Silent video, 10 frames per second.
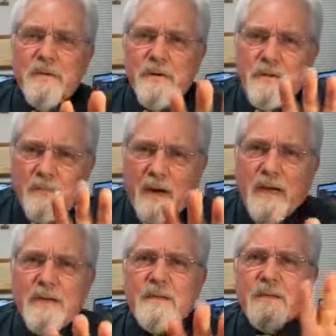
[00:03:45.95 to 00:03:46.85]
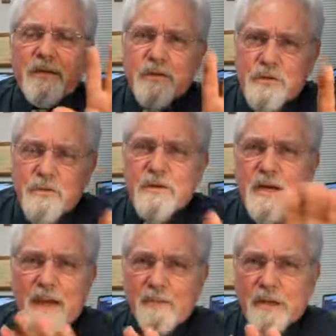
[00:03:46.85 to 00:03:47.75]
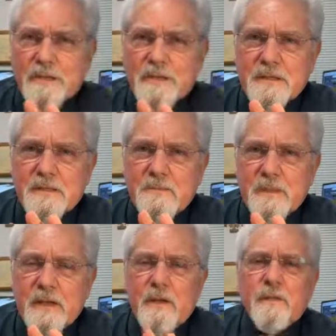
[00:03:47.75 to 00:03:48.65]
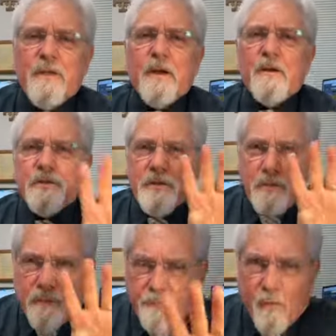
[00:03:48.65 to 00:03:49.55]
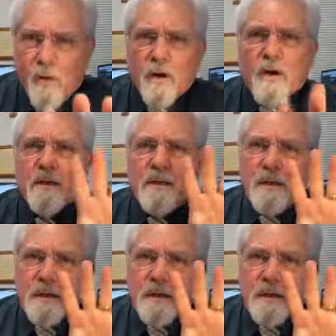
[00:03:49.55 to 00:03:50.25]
they're divided into two tablets. There's four